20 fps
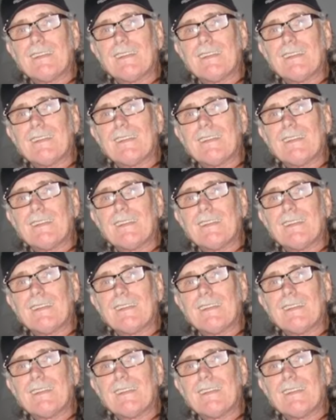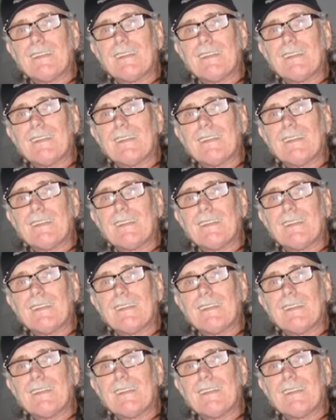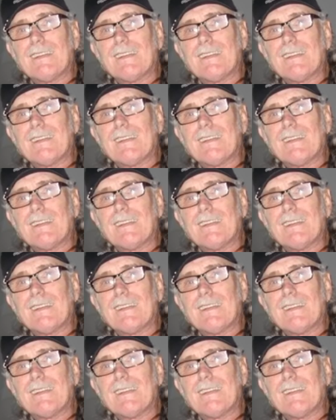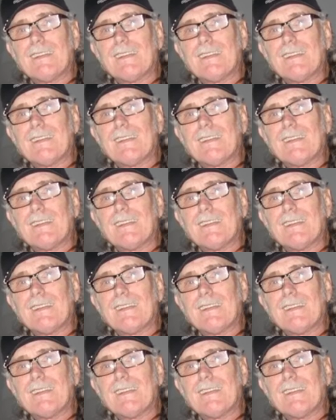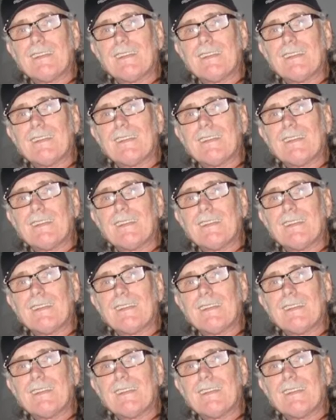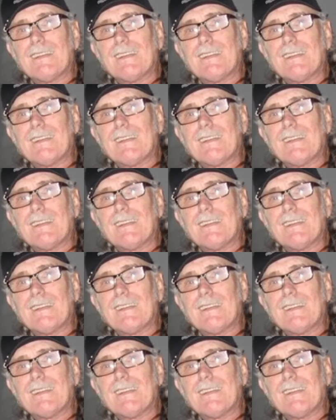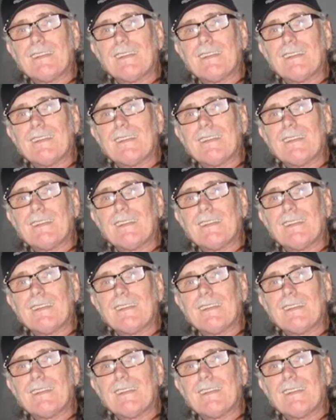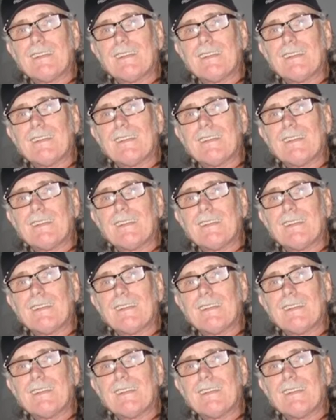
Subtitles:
This is a still picture; no speech is visible.